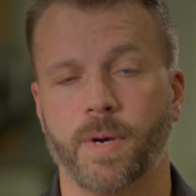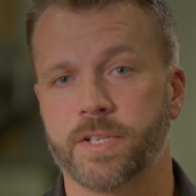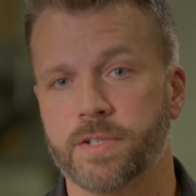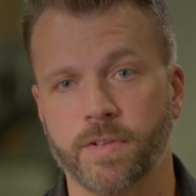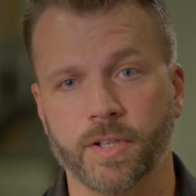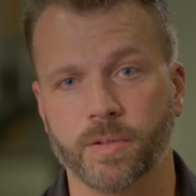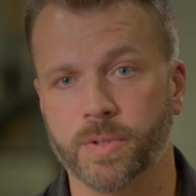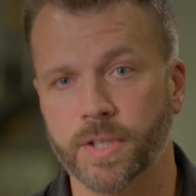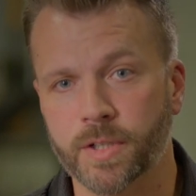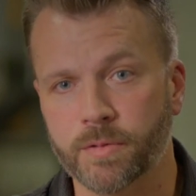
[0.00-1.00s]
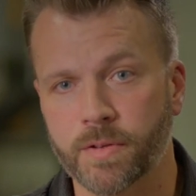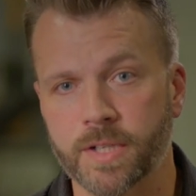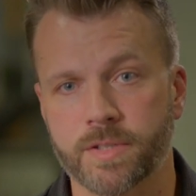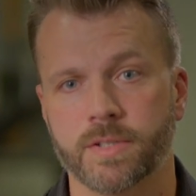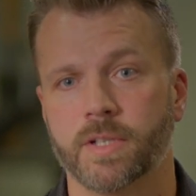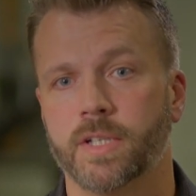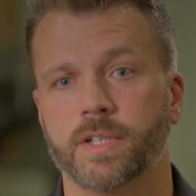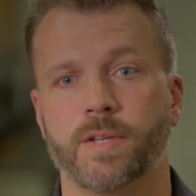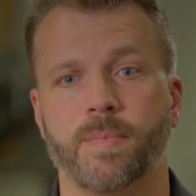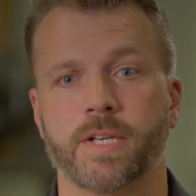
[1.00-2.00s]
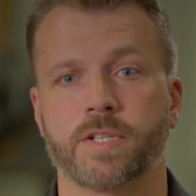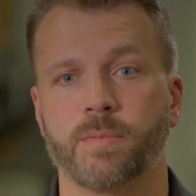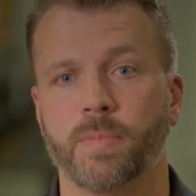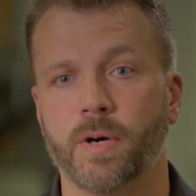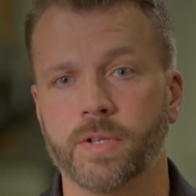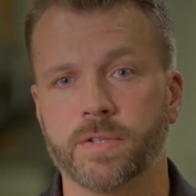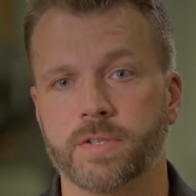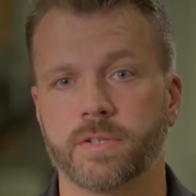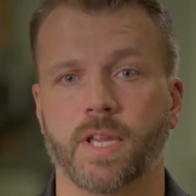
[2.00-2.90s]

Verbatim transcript: best available interface, the best components,